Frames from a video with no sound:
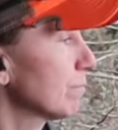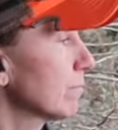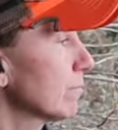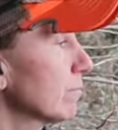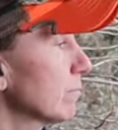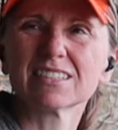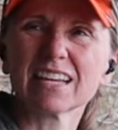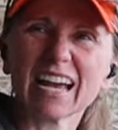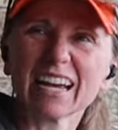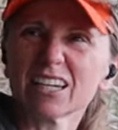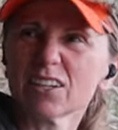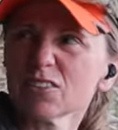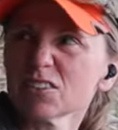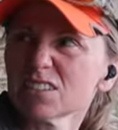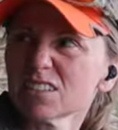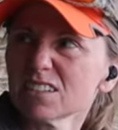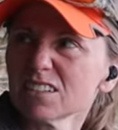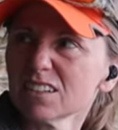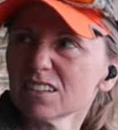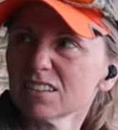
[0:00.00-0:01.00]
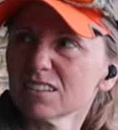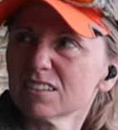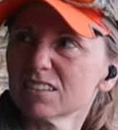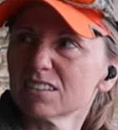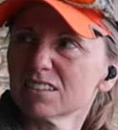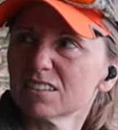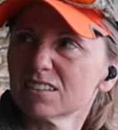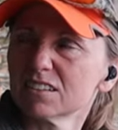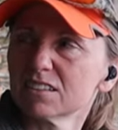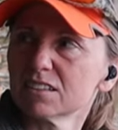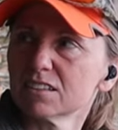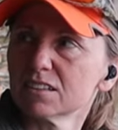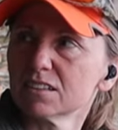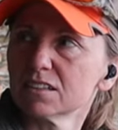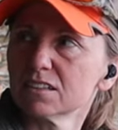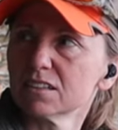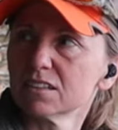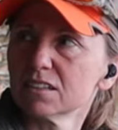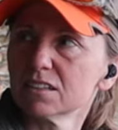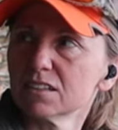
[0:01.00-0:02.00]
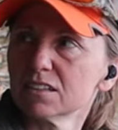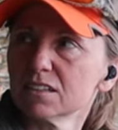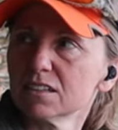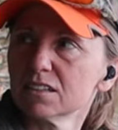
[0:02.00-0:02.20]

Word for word: our Burris Veracity P H field test